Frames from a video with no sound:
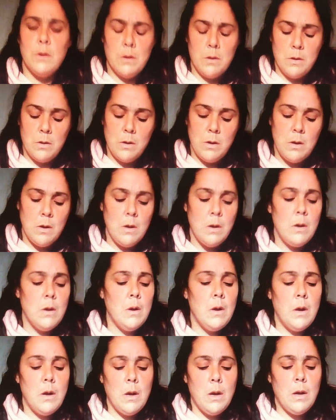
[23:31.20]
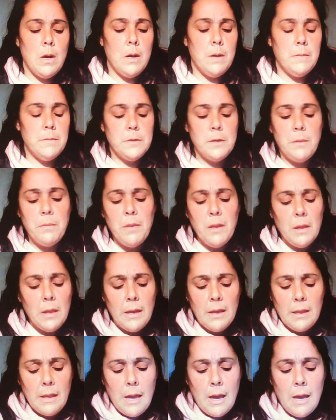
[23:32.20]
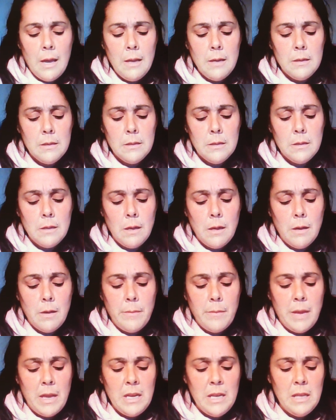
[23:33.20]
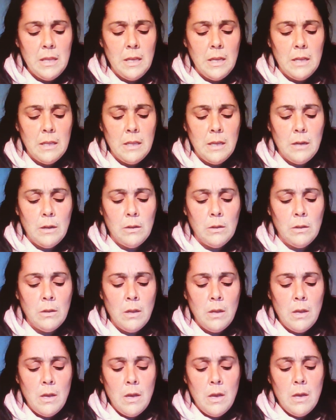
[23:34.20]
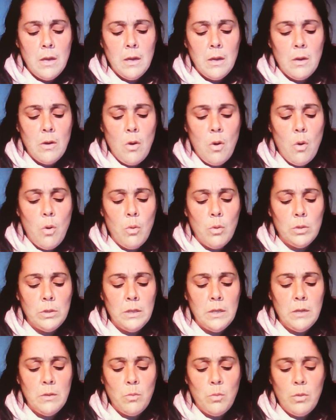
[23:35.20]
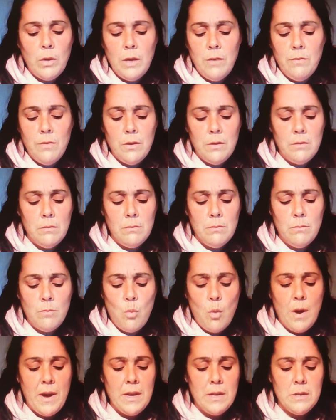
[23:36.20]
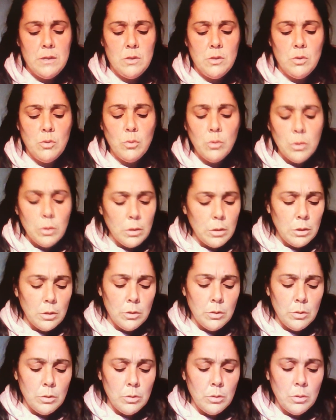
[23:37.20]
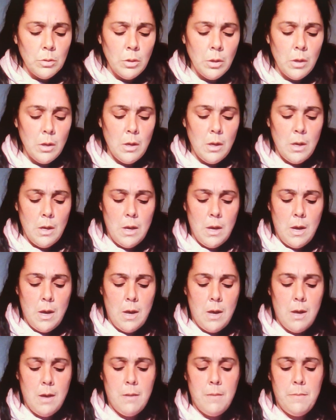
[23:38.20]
something like that, anything that'll hold it. Even white school glue would work.